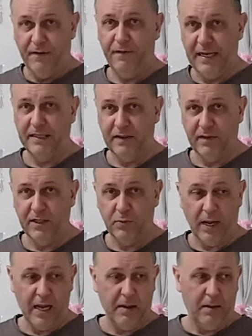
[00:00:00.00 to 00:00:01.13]
facing this
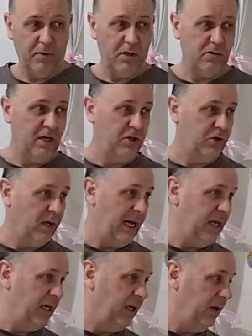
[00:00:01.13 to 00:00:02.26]
way, I'm not quite sure how
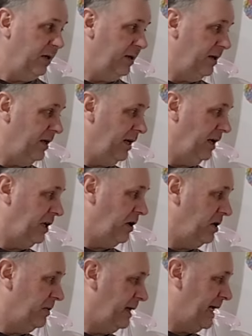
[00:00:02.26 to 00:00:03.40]
you are
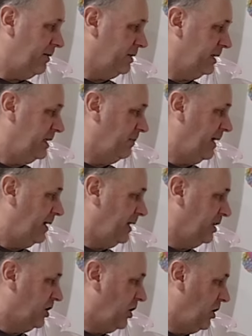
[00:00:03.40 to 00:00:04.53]
going to be able to
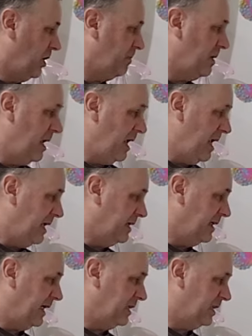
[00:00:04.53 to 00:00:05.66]
independently turn to
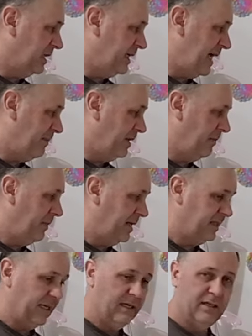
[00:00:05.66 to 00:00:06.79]
get to the tap and the
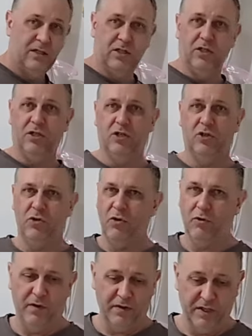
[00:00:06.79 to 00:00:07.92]
mixer to control
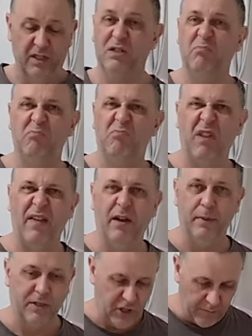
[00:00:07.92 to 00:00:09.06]
all those things. No, that would
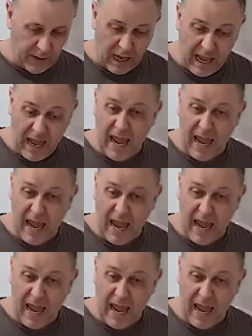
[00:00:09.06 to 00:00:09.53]
be stupid.